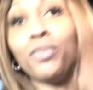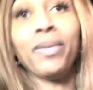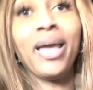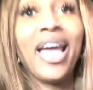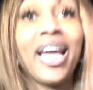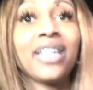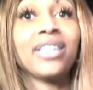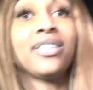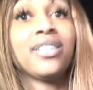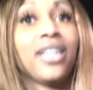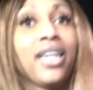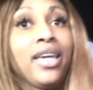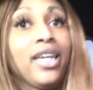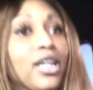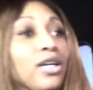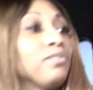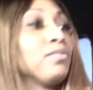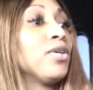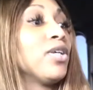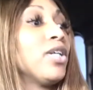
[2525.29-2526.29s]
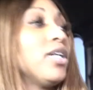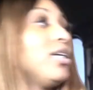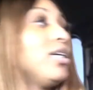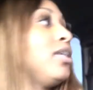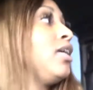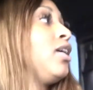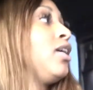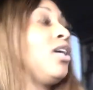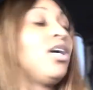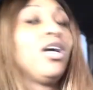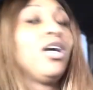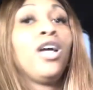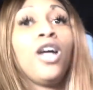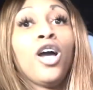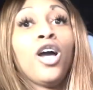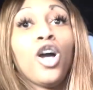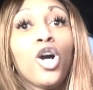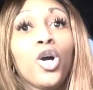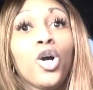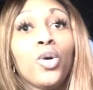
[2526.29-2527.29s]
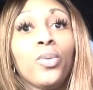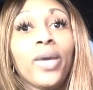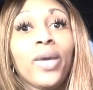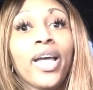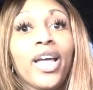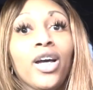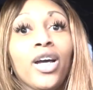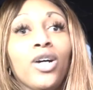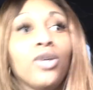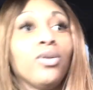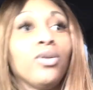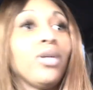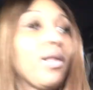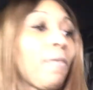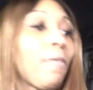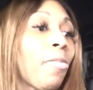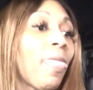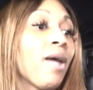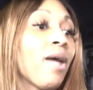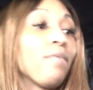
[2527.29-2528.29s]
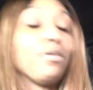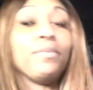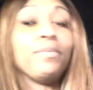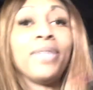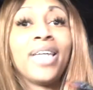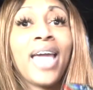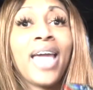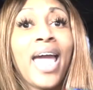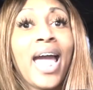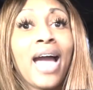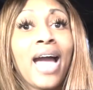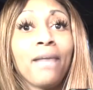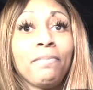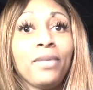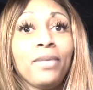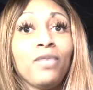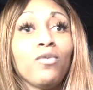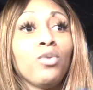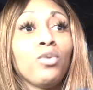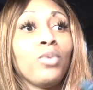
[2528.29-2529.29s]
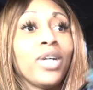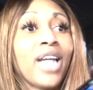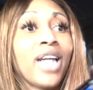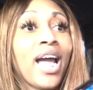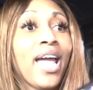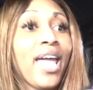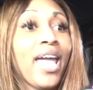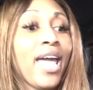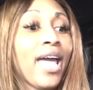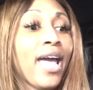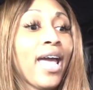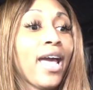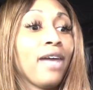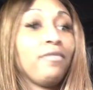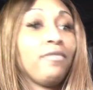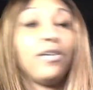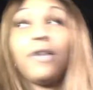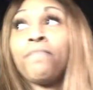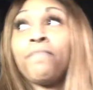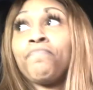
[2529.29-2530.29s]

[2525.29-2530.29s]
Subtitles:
Max camera. Oh, well, I'm going to be happy with what I have.